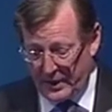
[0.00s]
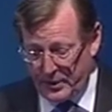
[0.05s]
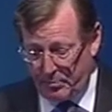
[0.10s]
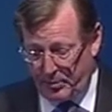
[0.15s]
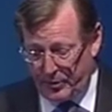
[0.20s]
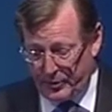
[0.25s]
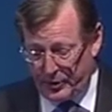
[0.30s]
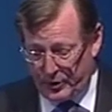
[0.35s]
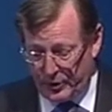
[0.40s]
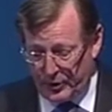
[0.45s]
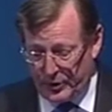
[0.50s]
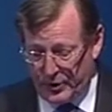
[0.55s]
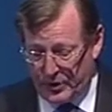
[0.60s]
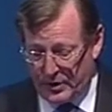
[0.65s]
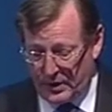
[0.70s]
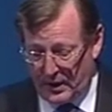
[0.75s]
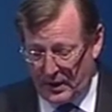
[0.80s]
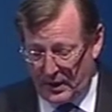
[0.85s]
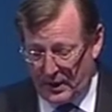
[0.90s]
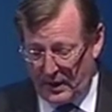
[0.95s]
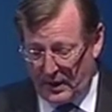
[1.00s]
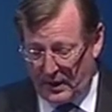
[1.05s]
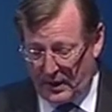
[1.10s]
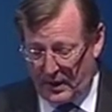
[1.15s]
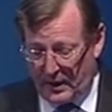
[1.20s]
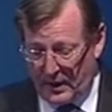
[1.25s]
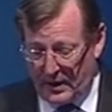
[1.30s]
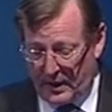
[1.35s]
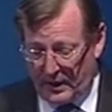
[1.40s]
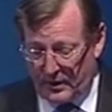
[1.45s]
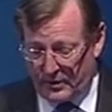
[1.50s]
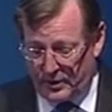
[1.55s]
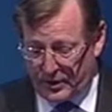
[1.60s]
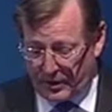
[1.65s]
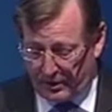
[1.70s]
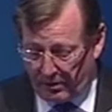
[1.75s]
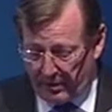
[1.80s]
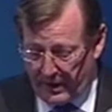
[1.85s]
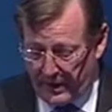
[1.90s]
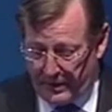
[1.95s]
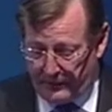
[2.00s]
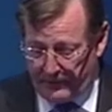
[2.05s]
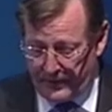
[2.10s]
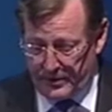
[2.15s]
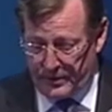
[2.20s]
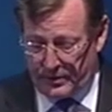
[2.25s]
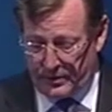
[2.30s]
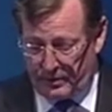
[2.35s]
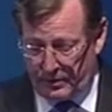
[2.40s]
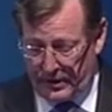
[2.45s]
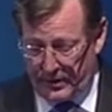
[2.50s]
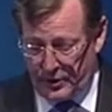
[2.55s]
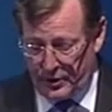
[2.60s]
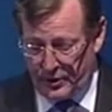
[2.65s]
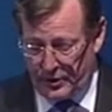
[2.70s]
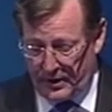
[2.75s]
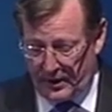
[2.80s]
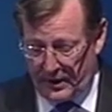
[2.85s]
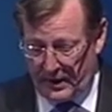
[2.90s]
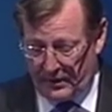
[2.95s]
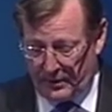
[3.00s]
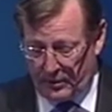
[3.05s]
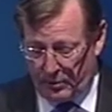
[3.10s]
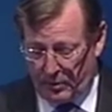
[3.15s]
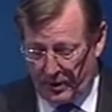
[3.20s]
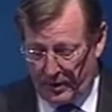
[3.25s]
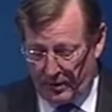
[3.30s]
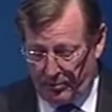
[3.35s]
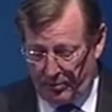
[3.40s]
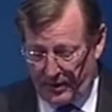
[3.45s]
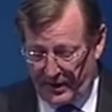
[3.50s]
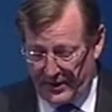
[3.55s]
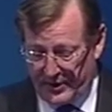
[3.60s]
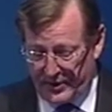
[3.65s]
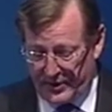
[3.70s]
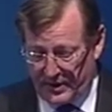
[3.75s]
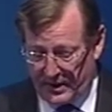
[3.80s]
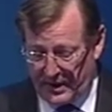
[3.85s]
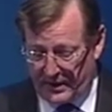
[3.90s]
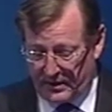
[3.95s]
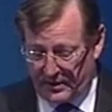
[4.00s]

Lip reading: has produced a degree of integration in the workplace.